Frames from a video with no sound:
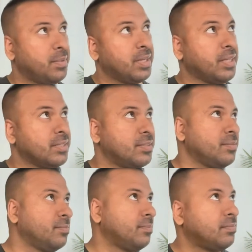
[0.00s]
guess,
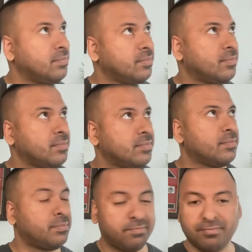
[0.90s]

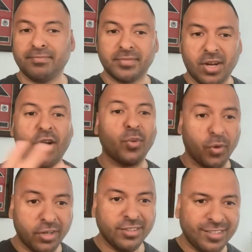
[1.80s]

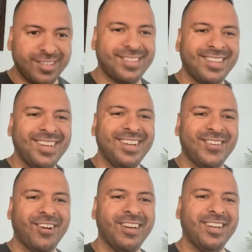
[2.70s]
hardwares,
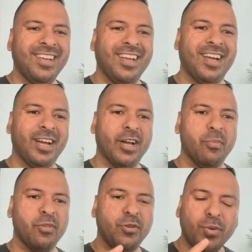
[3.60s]
right?
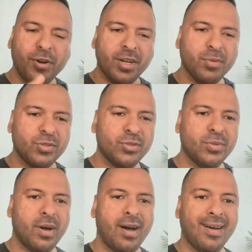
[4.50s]
You are able
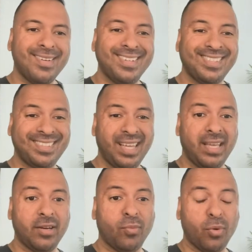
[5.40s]
to
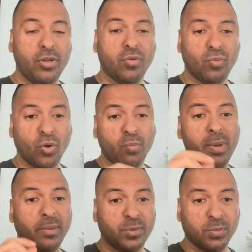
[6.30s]
understand where your
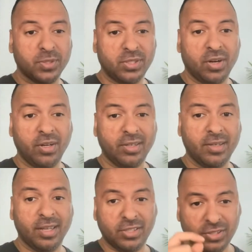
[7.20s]
roadmap should start.
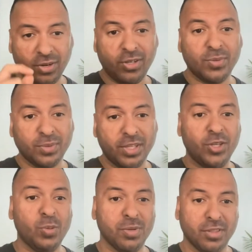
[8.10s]
It starts with the
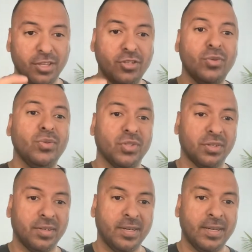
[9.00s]
human, the user,